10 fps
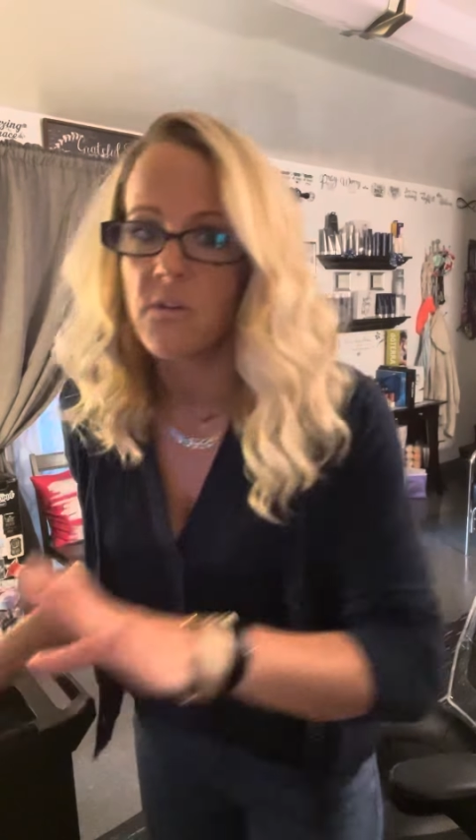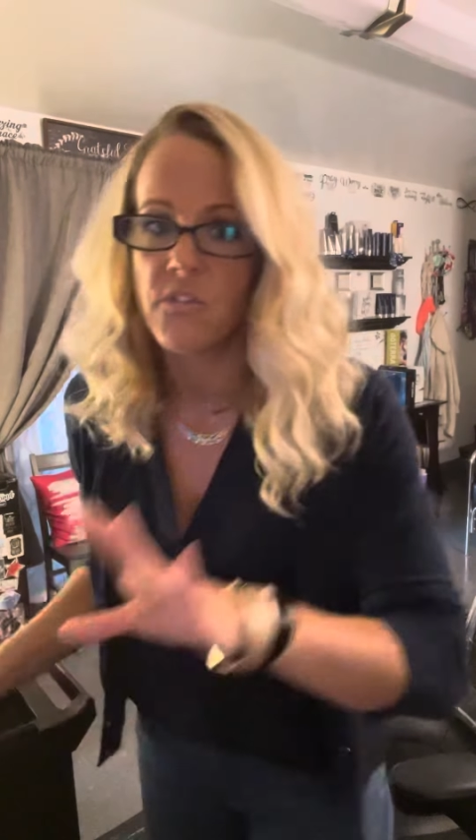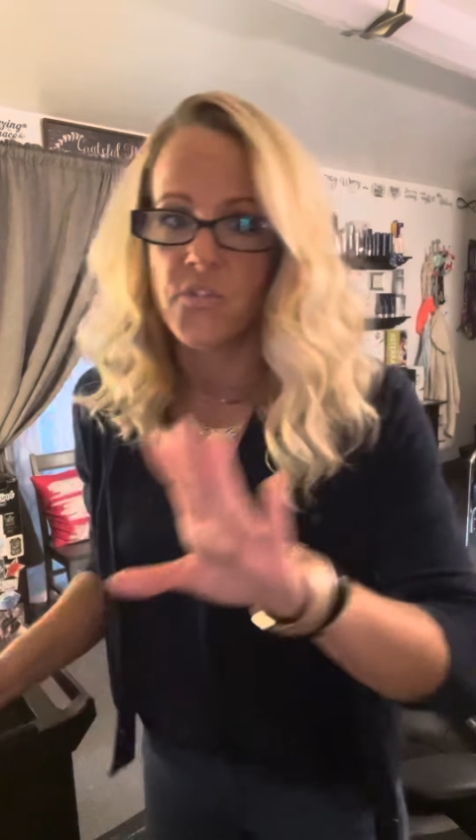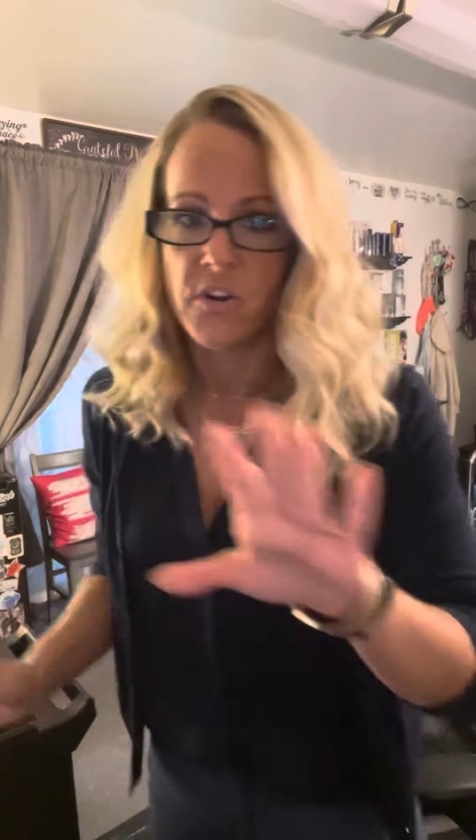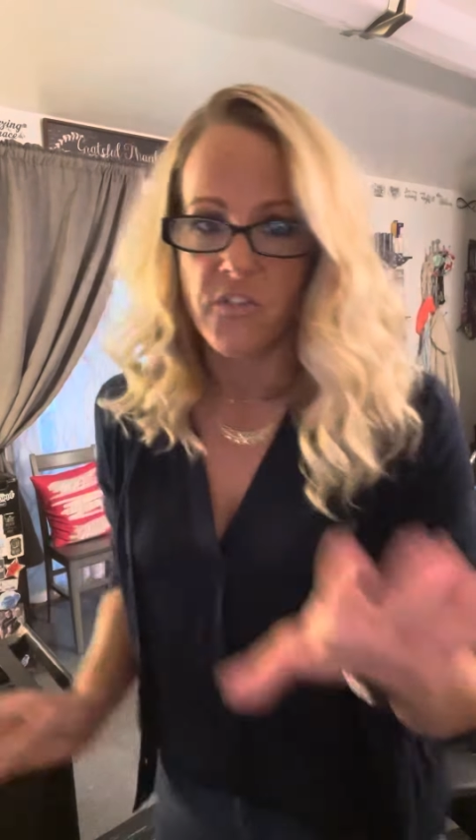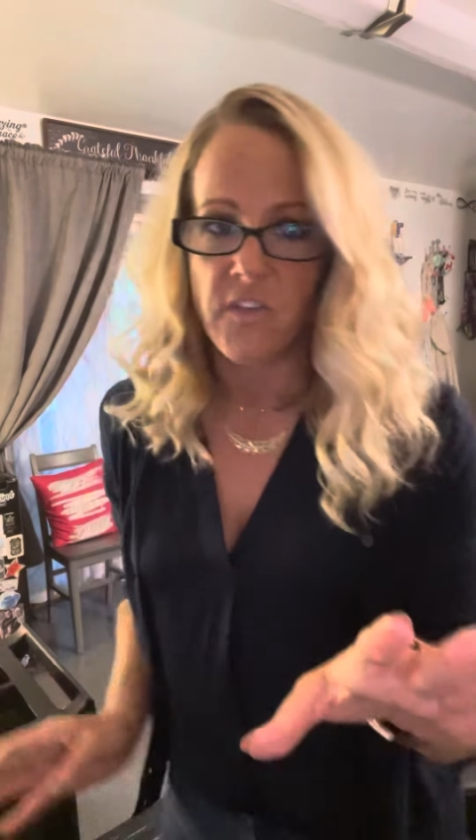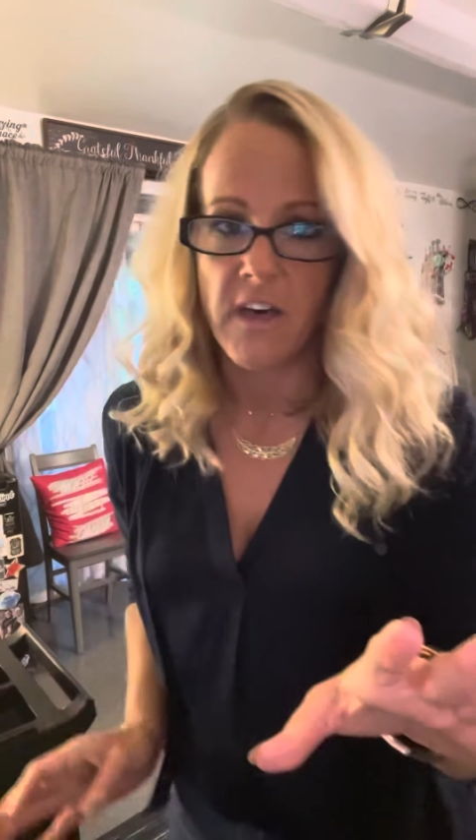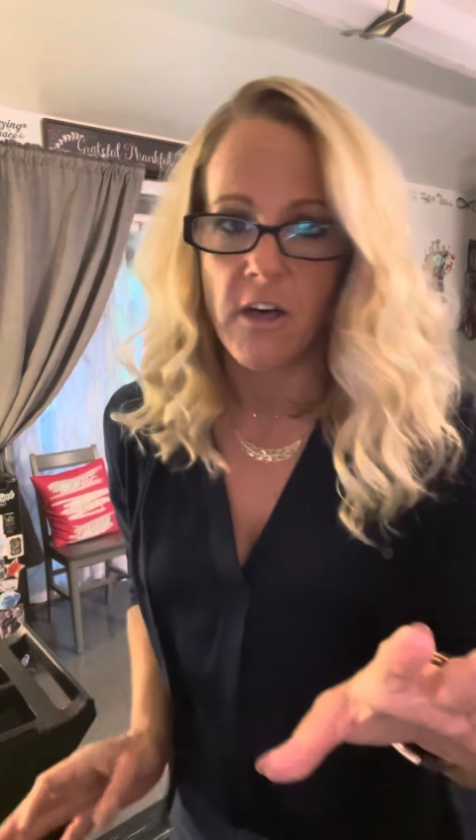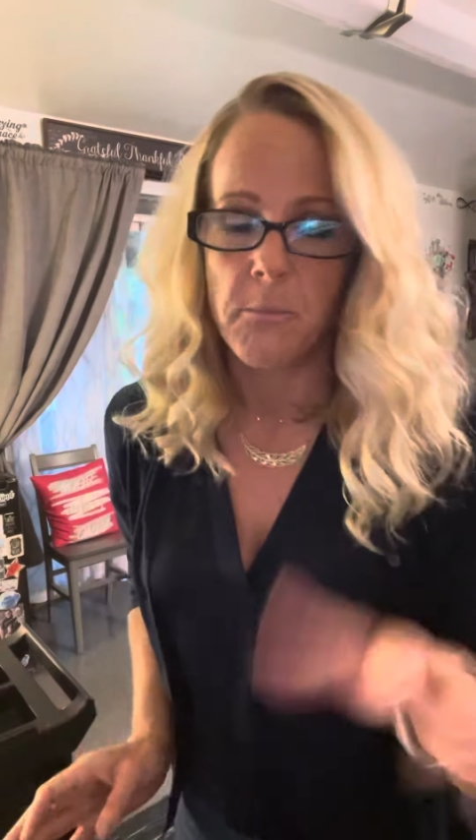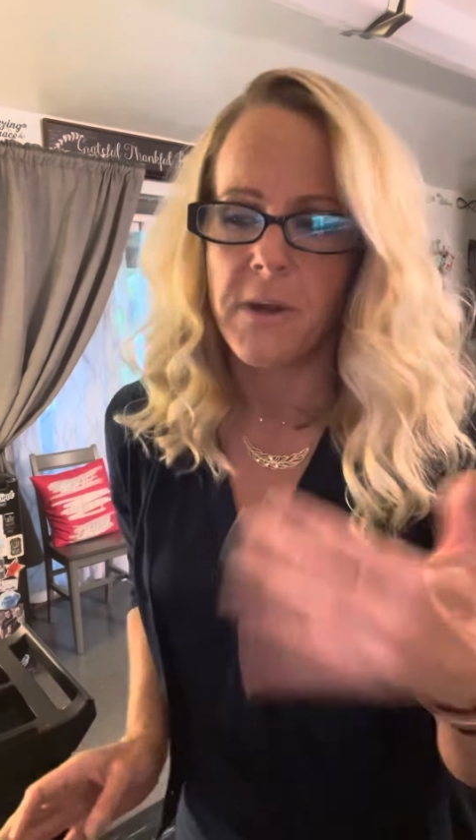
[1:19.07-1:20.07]
is for your
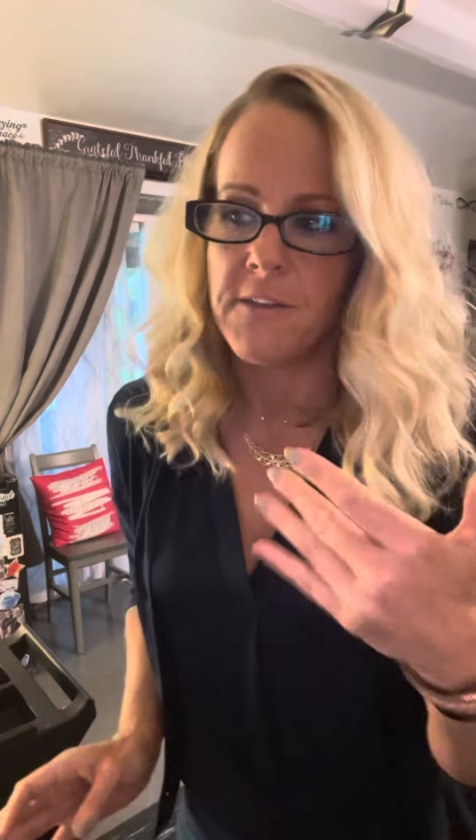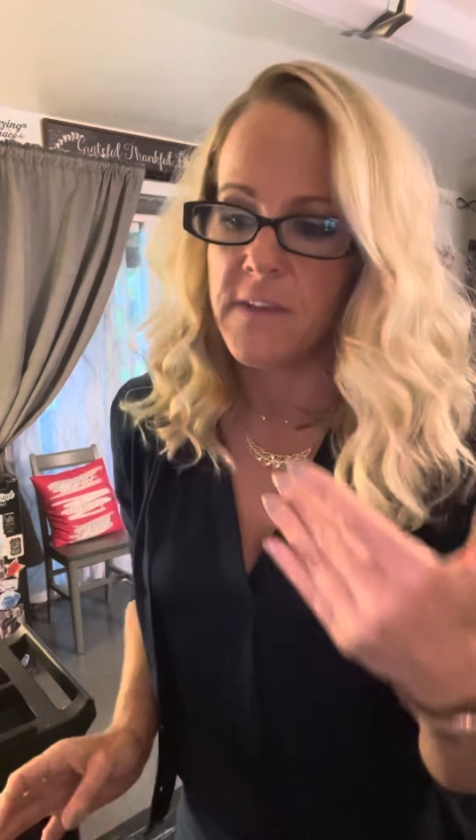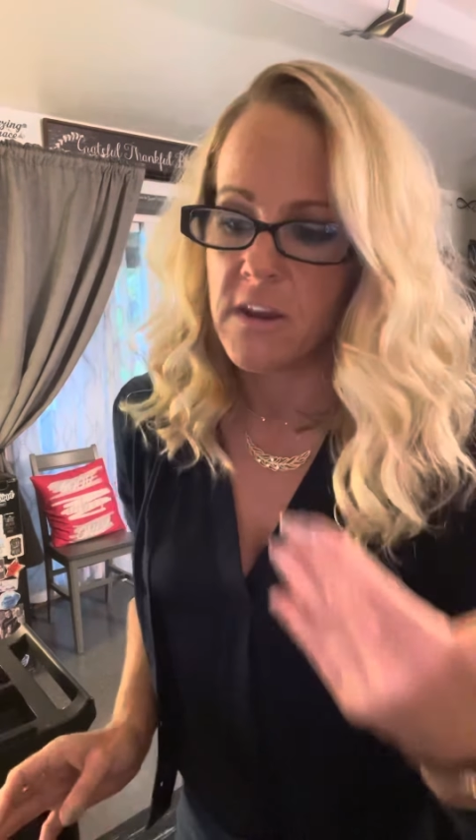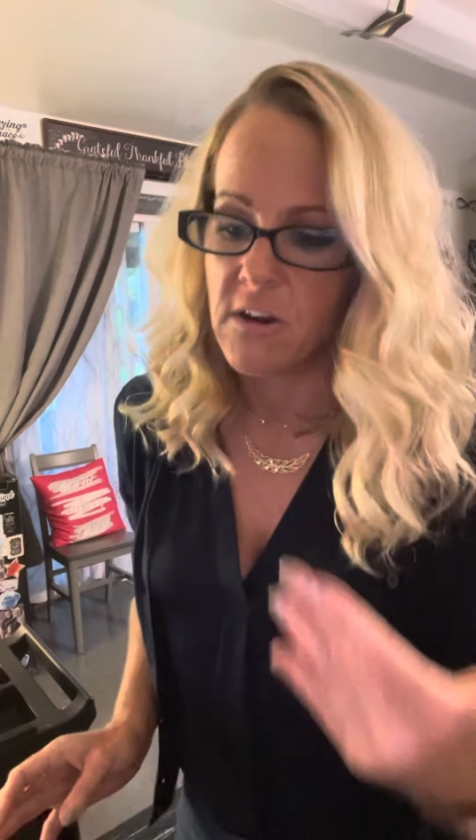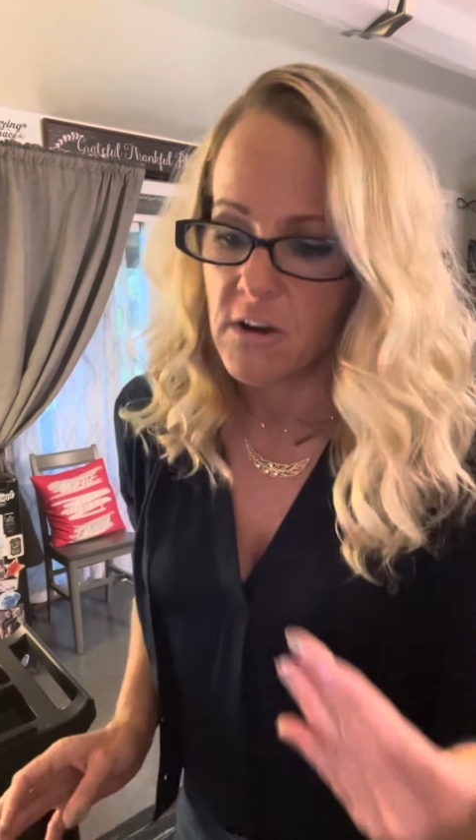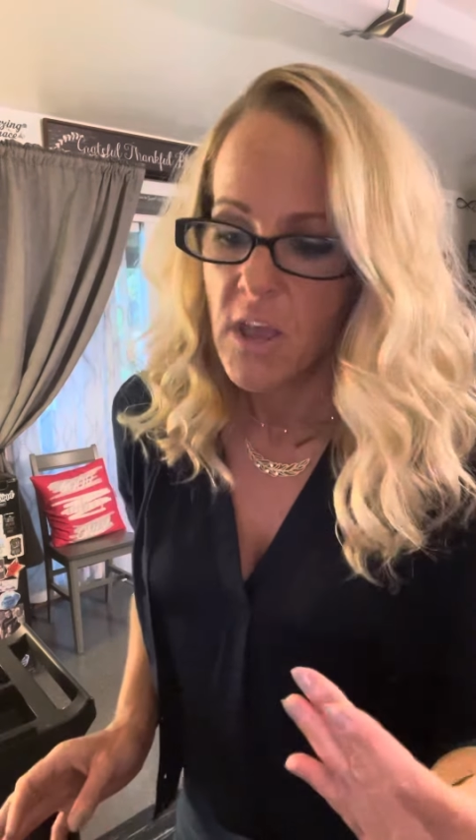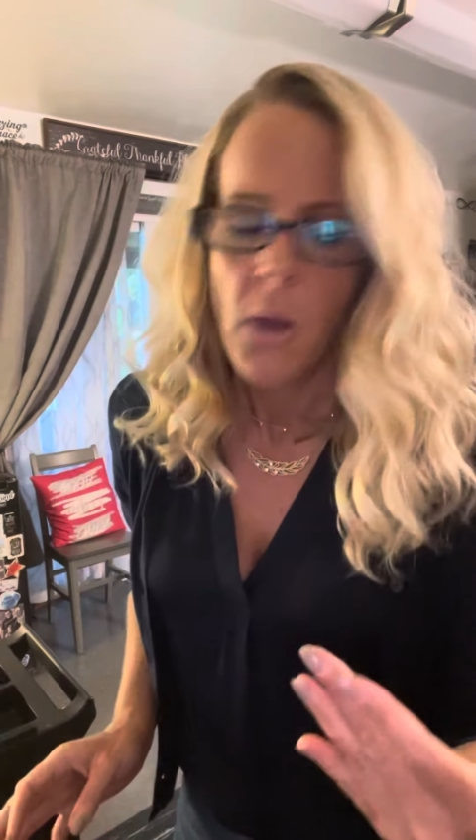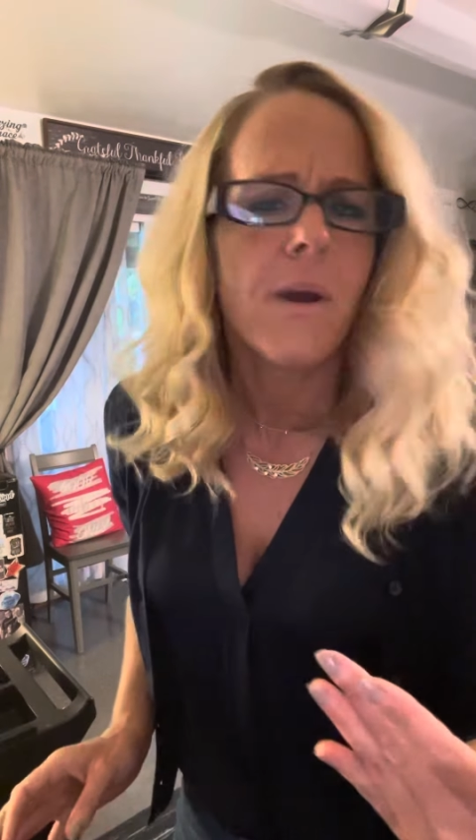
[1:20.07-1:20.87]
scalp, but I figured,